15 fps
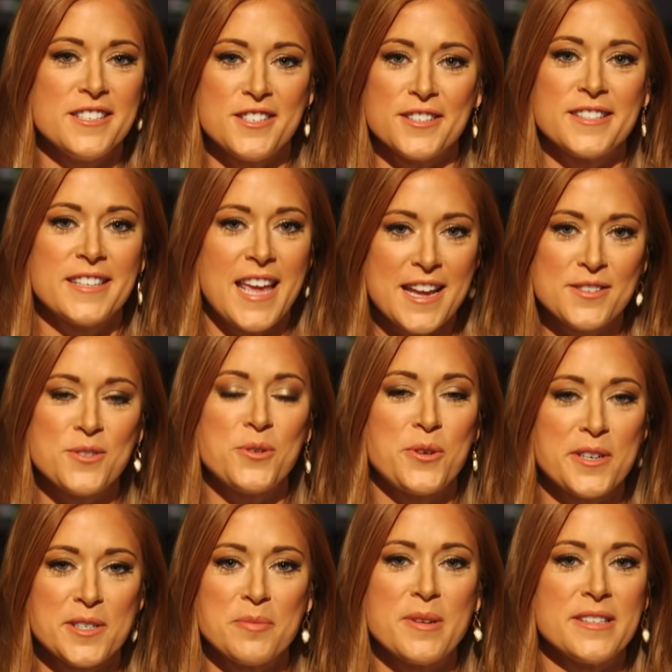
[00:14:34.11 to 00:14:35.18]
to just cancel
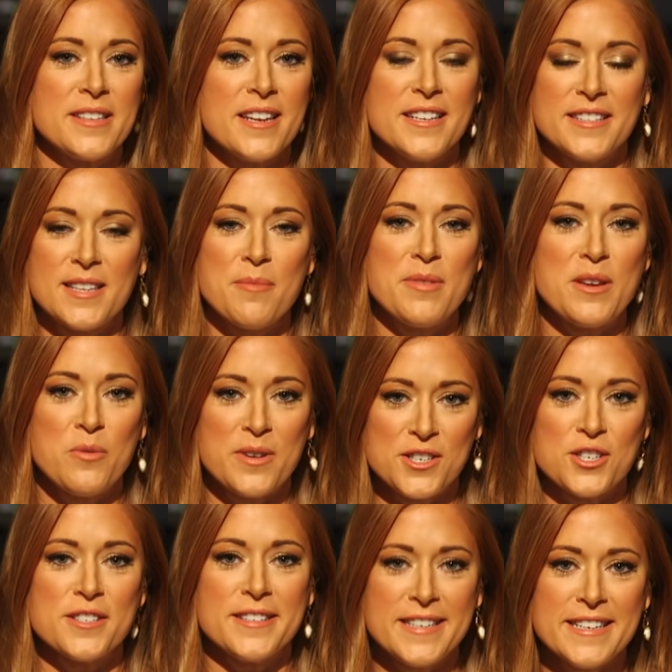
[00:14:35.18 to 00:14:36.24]
Christmas and it's something we
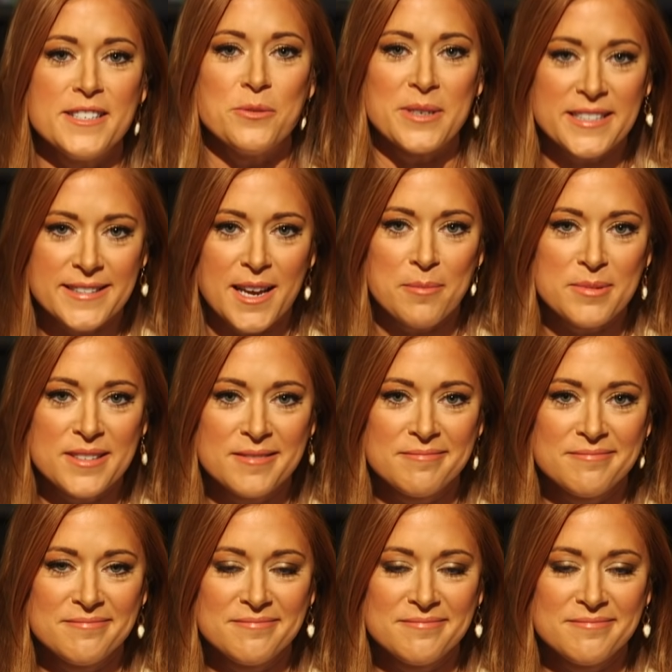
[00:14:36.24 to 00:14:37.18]
just need to accept.